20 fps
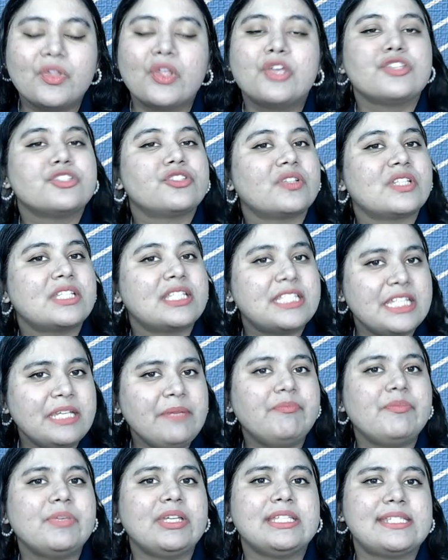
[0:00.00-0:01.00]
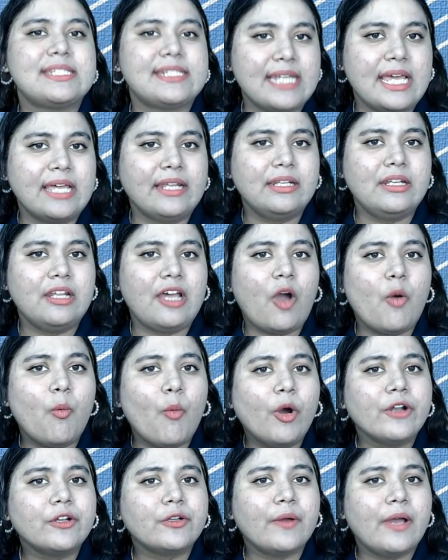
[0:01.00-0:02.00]
The ship is 10. I
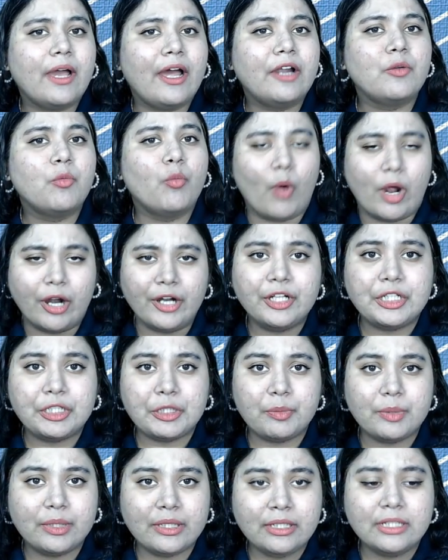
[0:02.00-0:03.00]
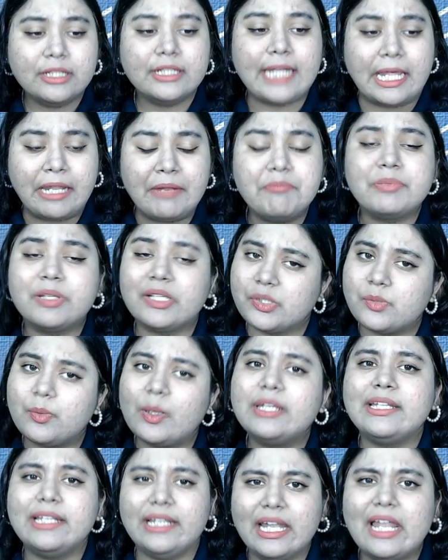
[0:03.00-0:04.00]
want to add 1 to it. 10 plus
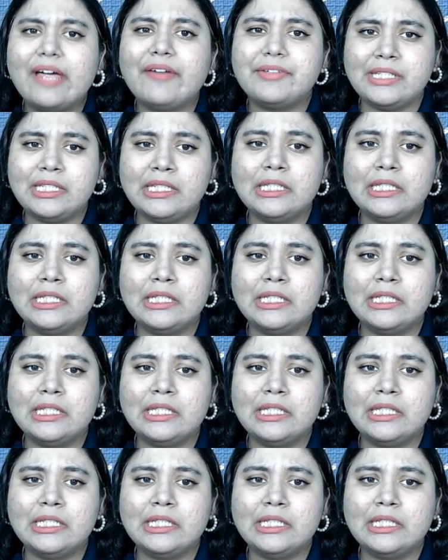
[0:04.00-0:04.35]
1, 11.